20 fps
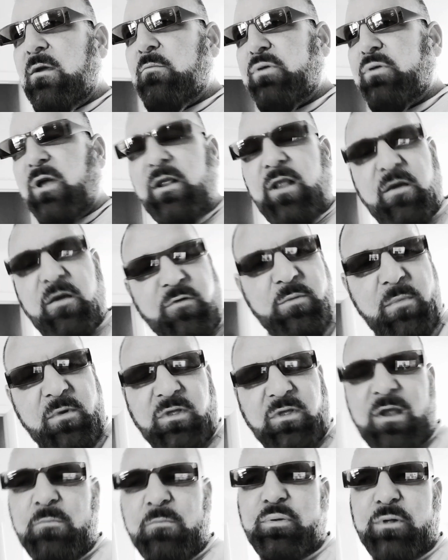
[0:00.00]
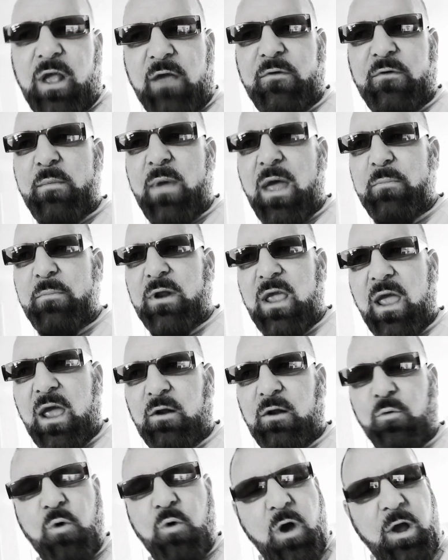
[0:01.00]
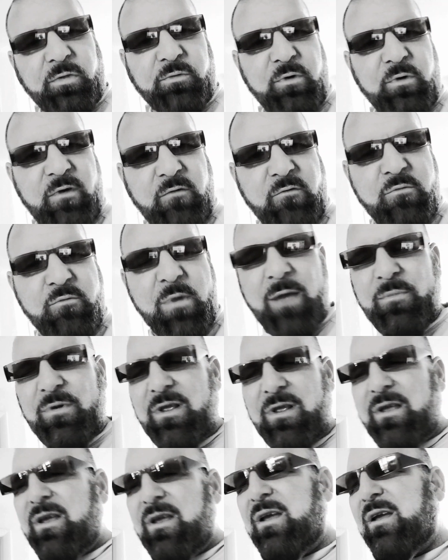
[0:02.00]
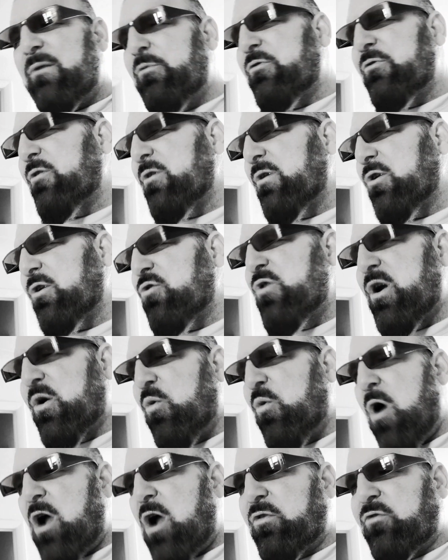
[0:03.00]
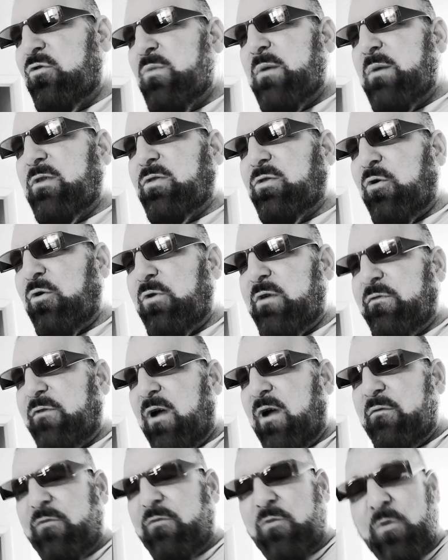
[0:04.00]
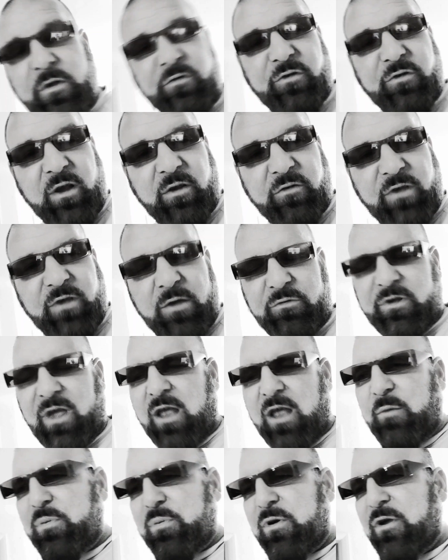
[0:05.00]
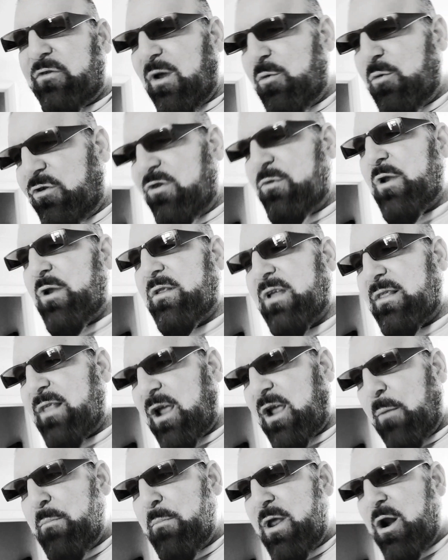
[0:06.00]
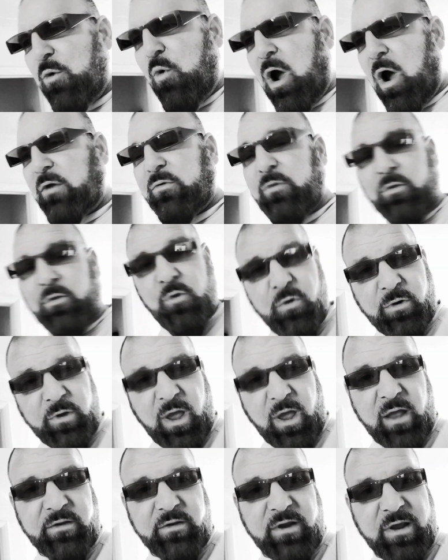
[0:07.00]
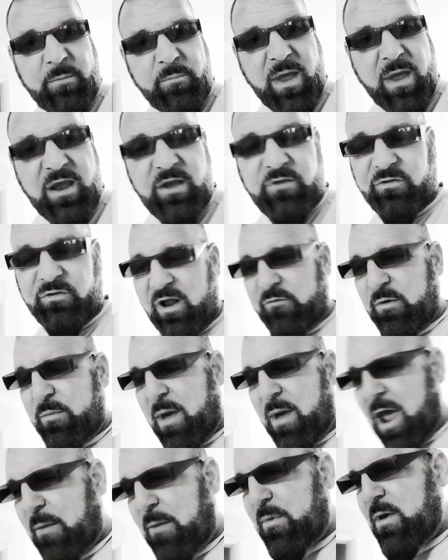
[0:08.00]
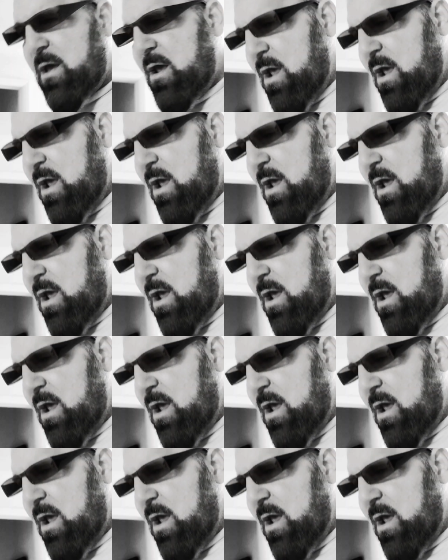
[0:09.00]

played every, didn't play every map, but he had a walkthrough of every map. And it, it was a quick walkthrough, maybe 35, 40 seconds. I was kind of pissed. I wish he would have done like a minute walkthrough of the whole goddamn each and every map.